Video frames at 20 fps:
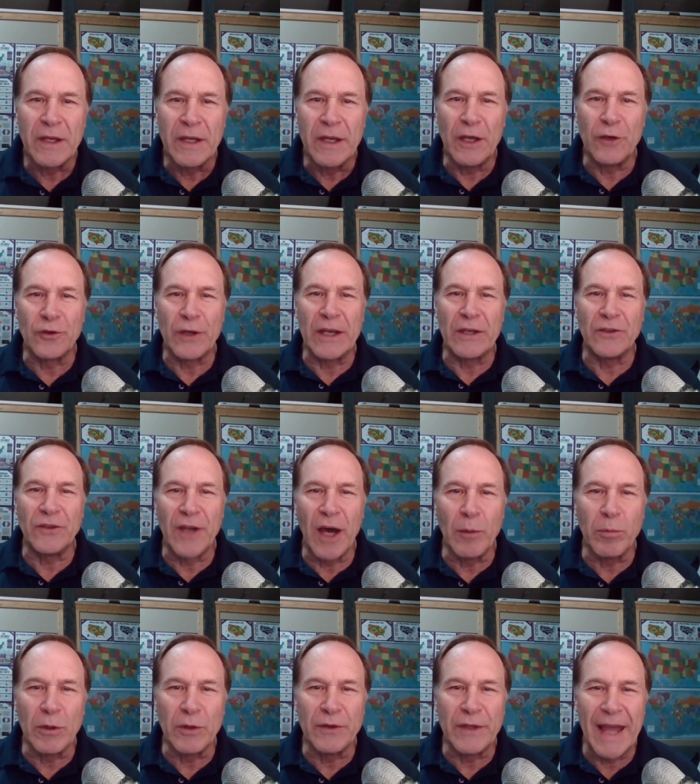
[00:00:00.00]
is a
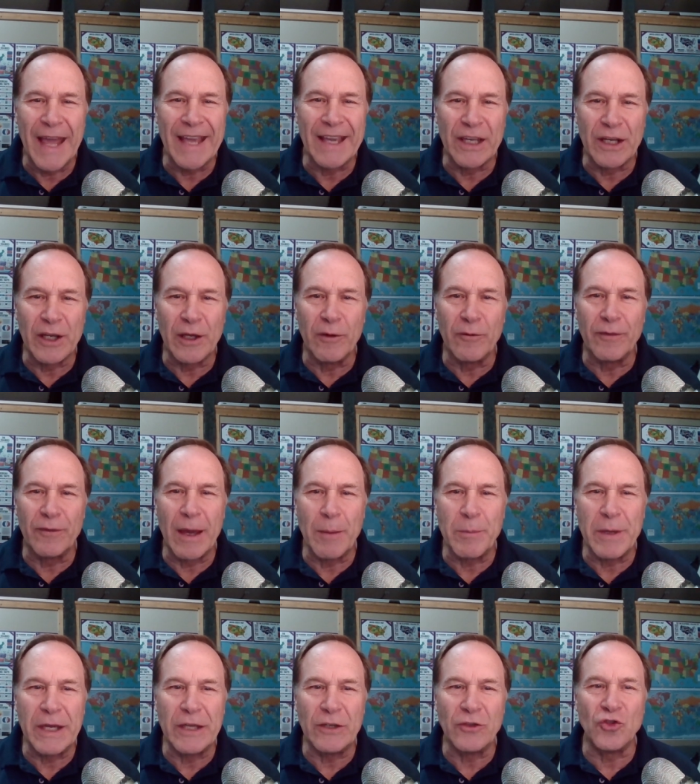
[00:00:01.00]
double negative. That
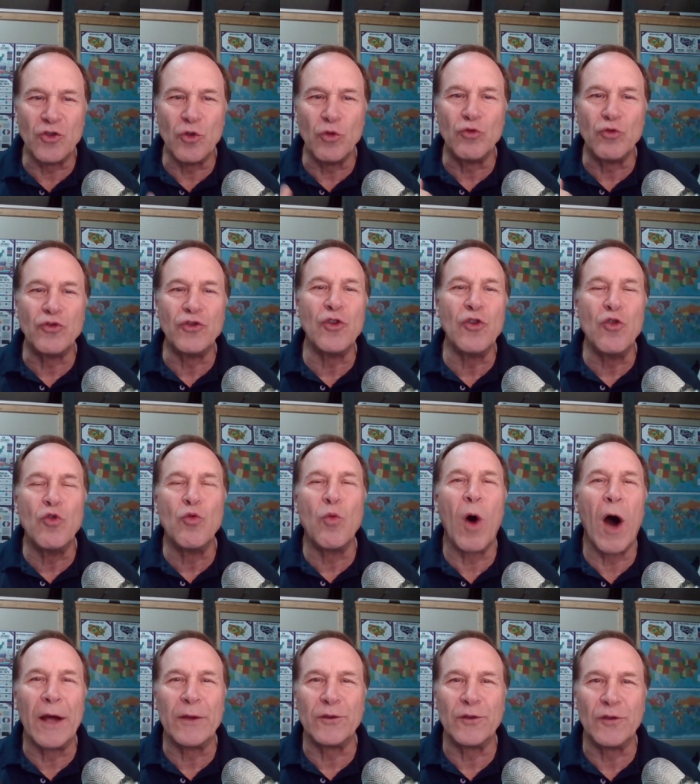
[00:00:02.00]
means you do
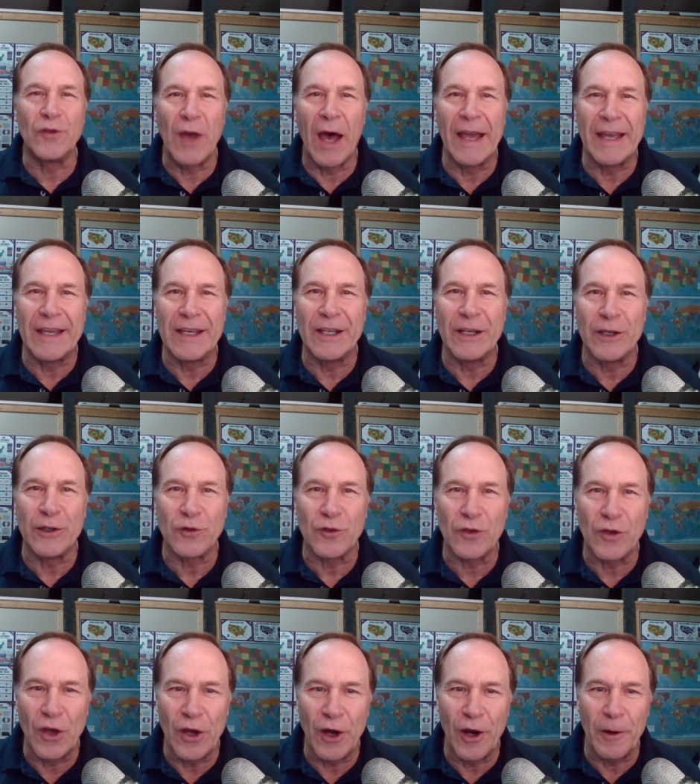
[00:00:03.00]
want
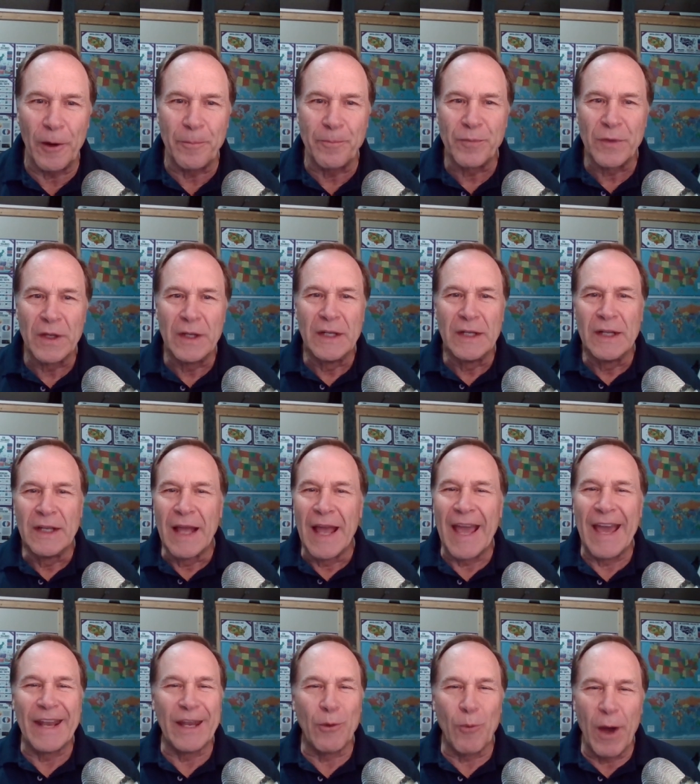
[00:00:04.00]
Zionists here.
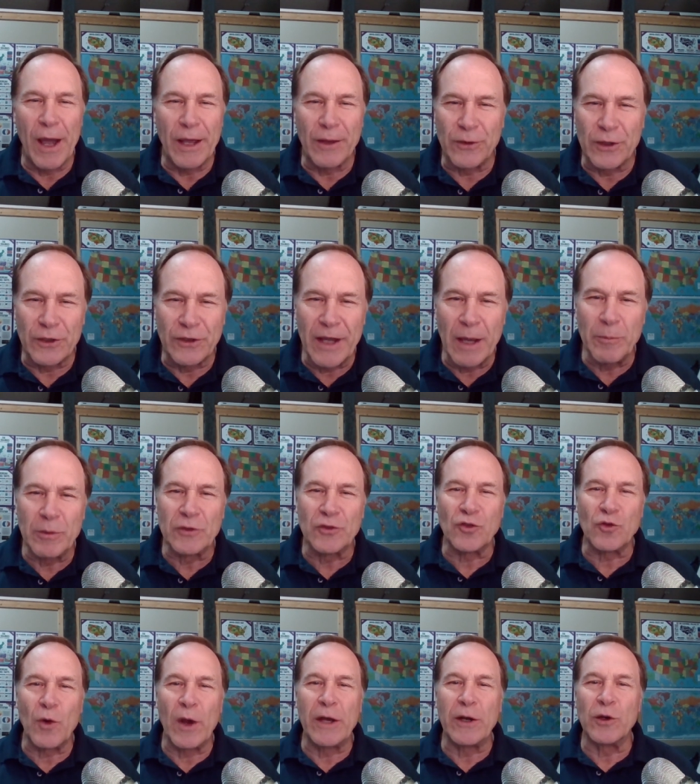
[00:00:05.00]
Anyway, the
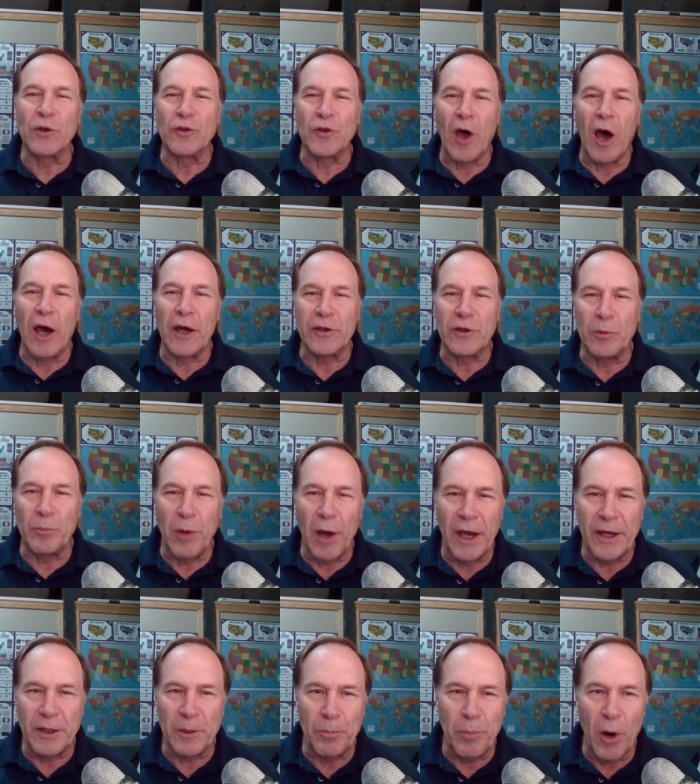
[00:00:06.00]
demonstrators
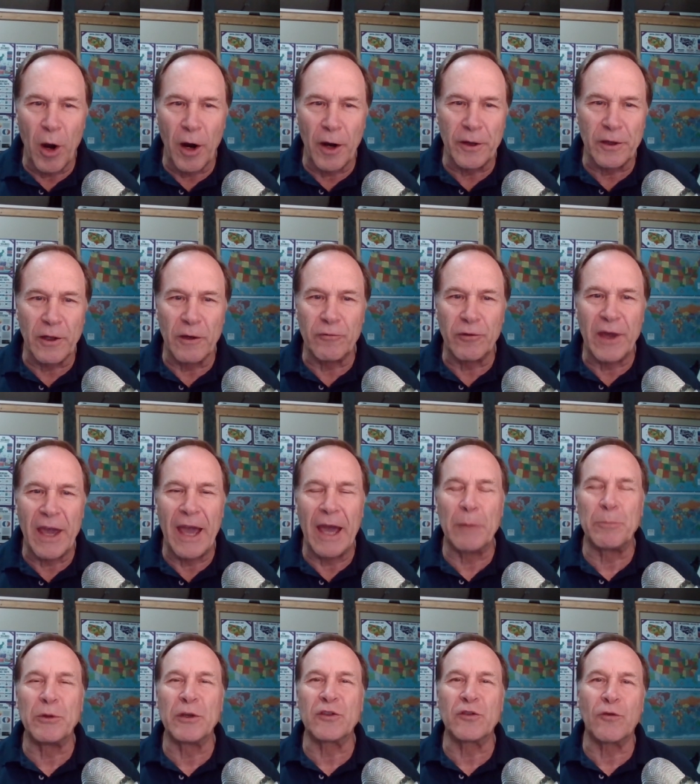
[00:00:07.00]
occupied a part of
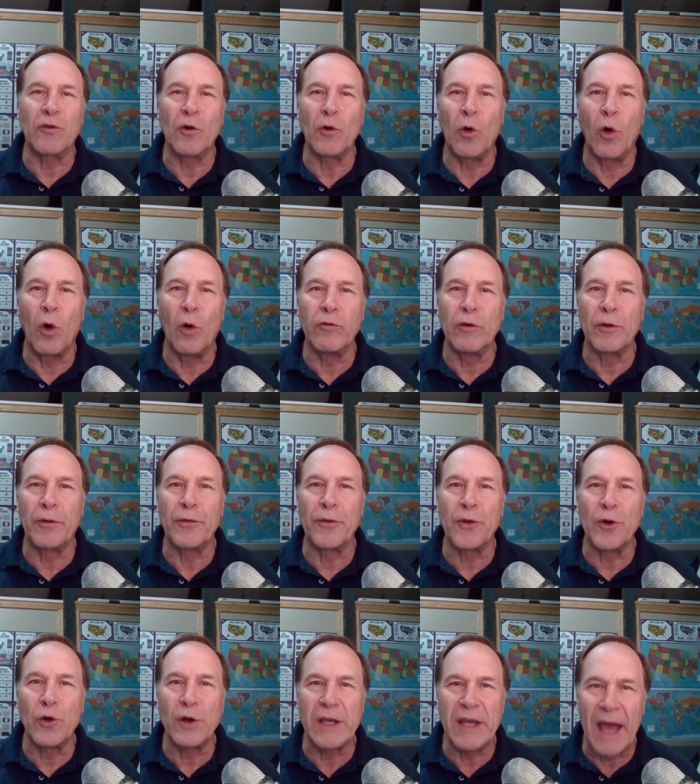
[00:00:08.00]
campus for over
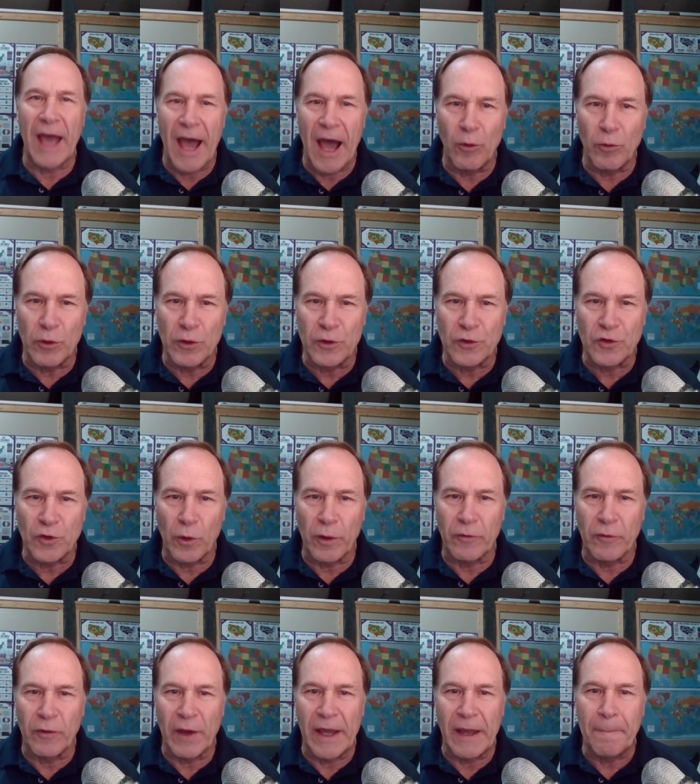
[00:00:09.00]
30 hours,
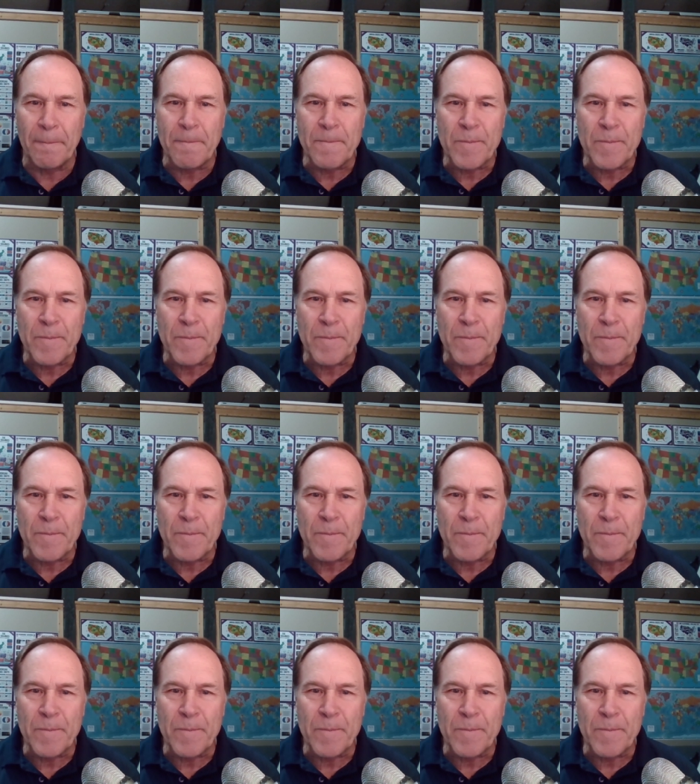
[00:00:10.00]
sort of a